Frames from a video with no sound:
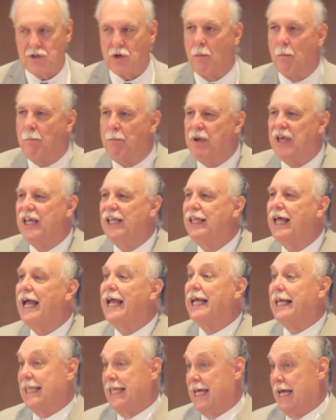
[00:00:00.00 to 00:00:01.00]
So be
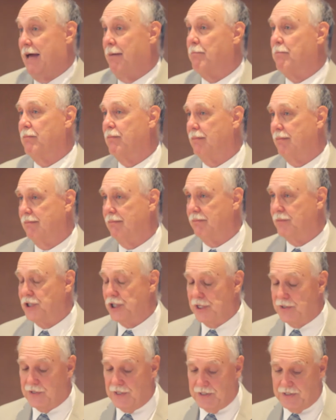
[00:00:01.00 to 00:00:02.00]
like them,
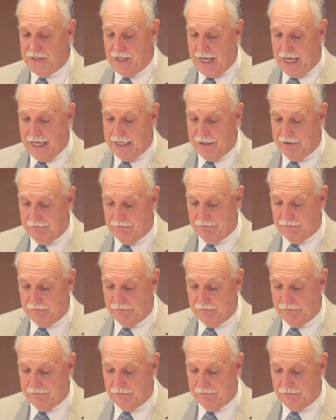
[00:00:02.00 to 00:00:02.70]
Jesus said.